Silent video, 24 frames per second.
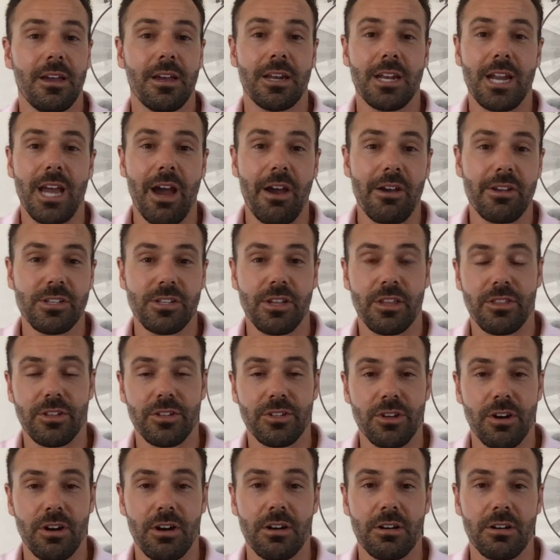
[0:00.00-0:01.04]
Now he's on the
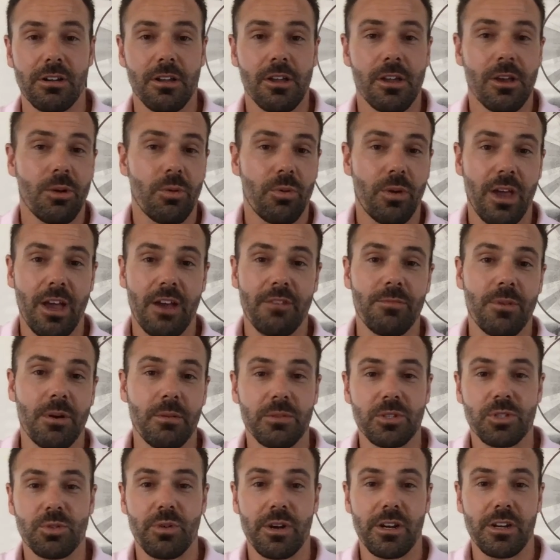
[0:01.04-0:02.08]
dirt. We have him
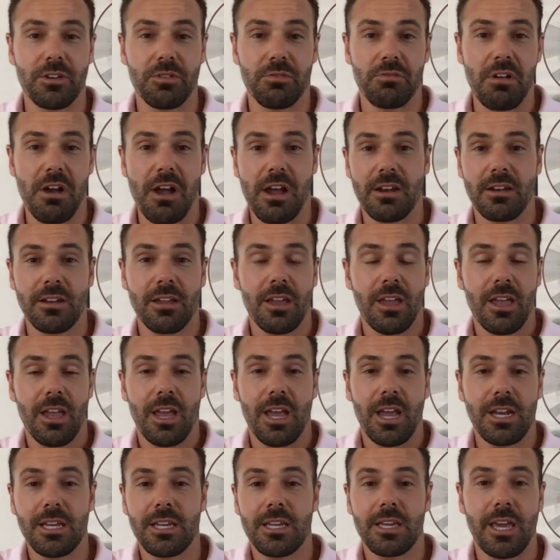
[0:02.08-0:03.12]
almost ready to run
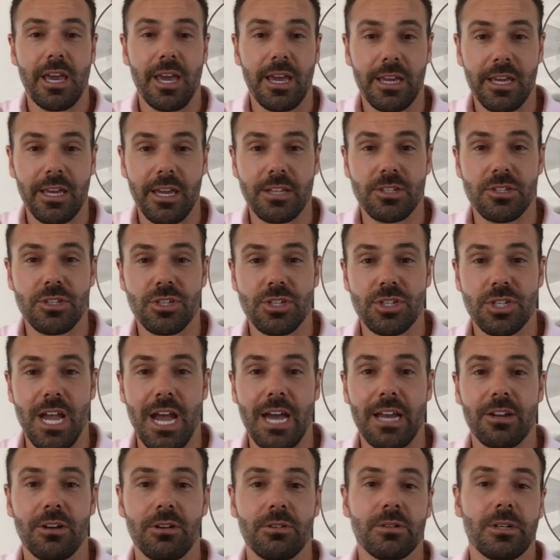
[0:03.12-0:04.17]
and he can't catch a
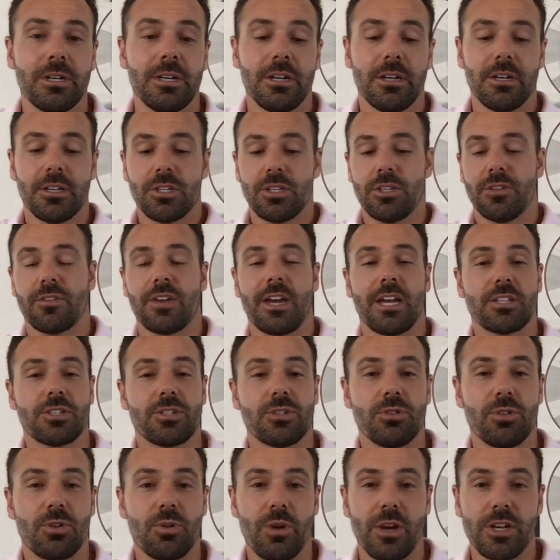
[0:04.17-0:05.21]
shadow. You've got
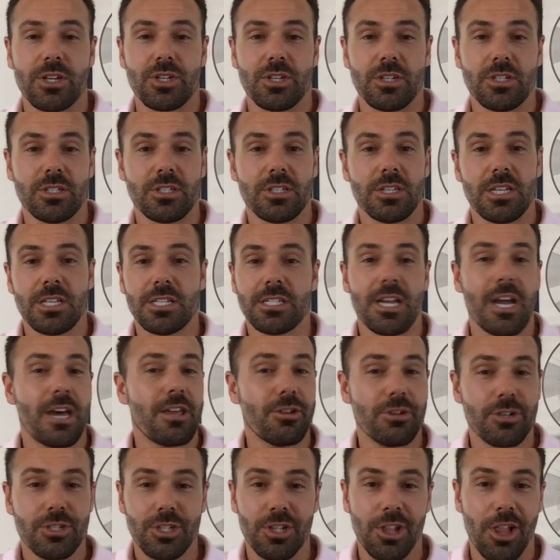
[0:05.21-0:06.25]
two questions. He's
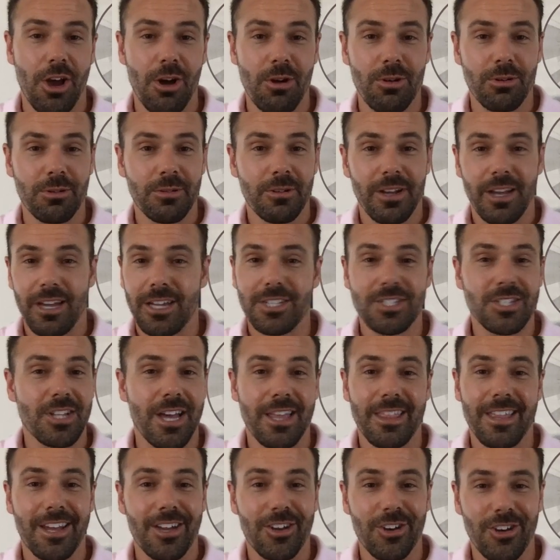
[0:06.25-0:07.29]
either slow, he's
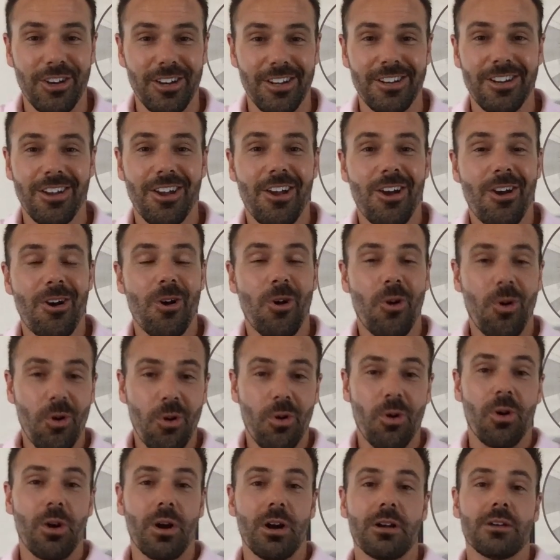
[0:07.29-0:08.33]
not that good,
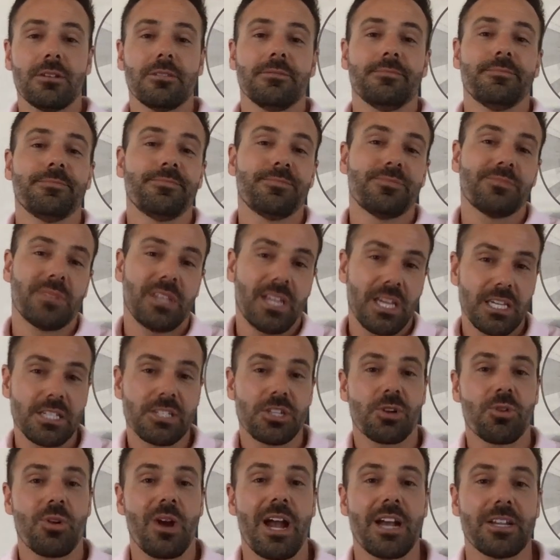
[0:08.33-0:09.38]
or he's
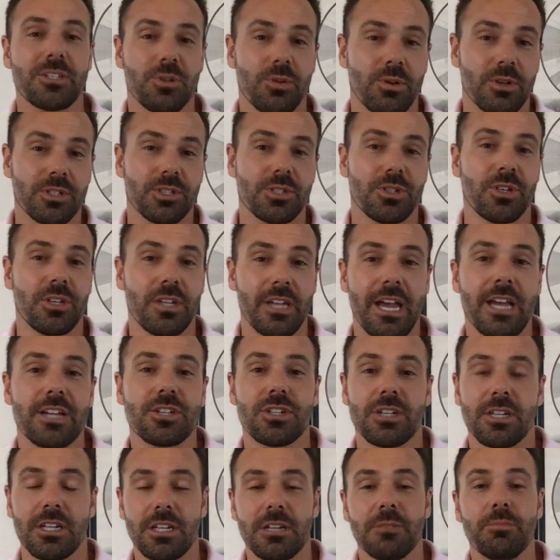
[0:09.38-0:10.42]
a grass horse, so you
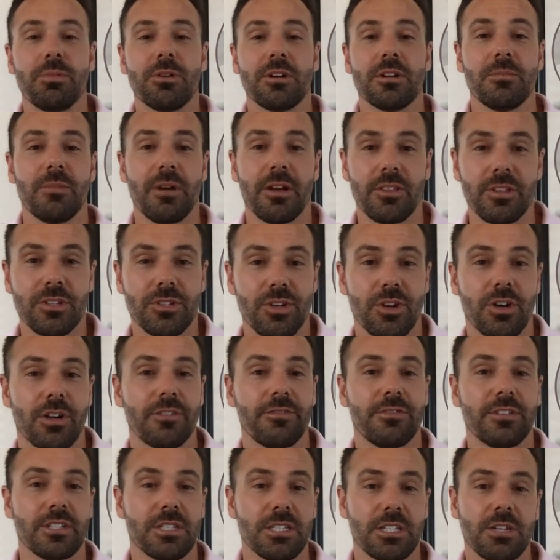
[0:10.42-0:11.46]
actually need to put him on the
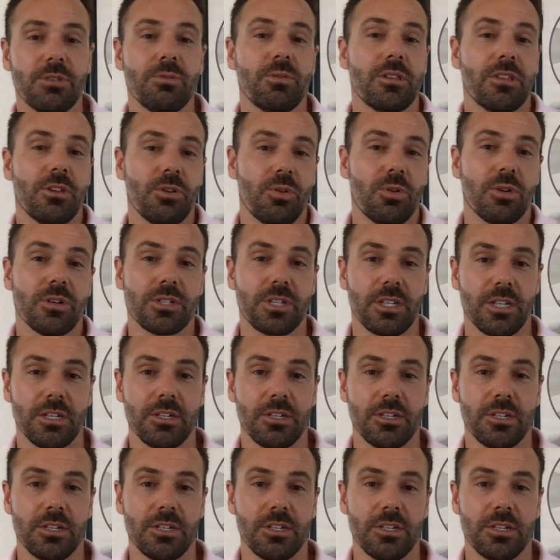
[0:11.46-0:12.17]
turf and see what the horse can